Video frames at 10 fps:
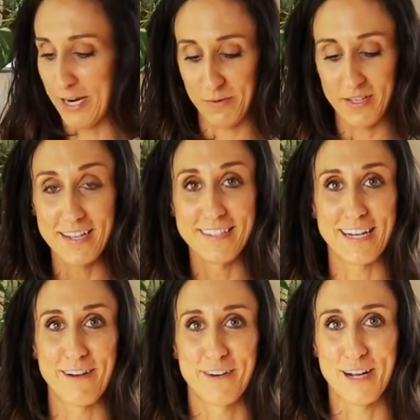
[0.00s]
I realized
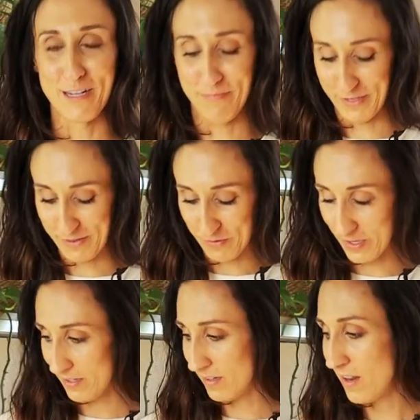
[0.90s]
that I forgot to put in
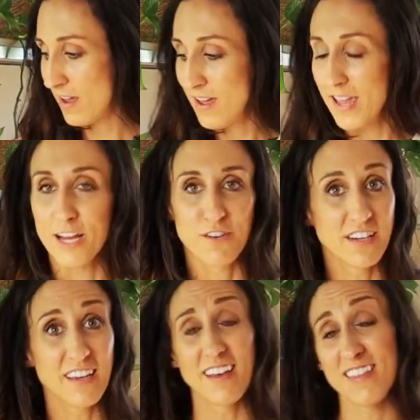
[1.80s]
1
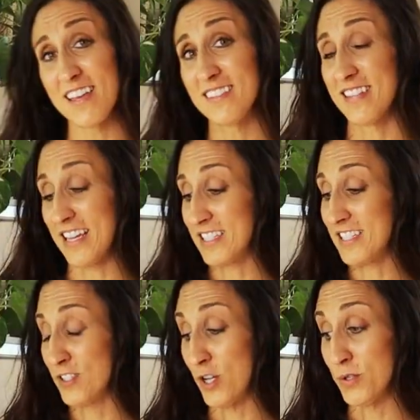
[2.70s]
ingredient, and that is
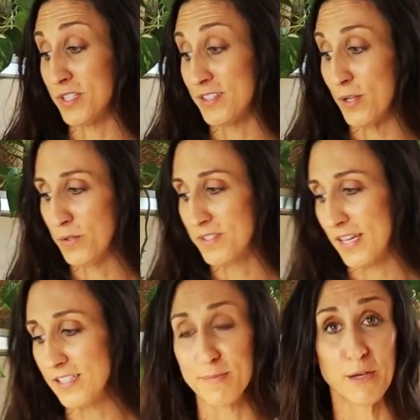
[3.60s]
toasted
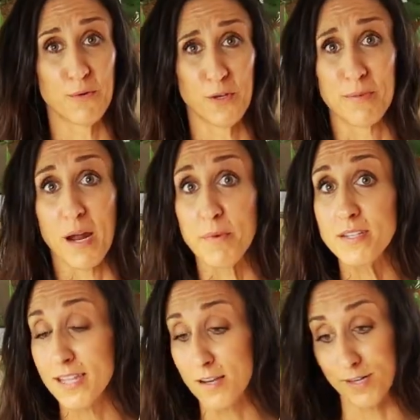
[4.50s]
sesame oil, but I'm
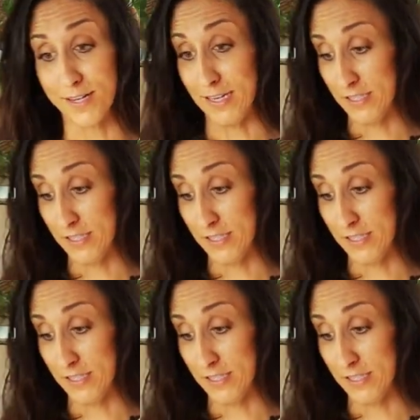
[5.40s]
gonna say it right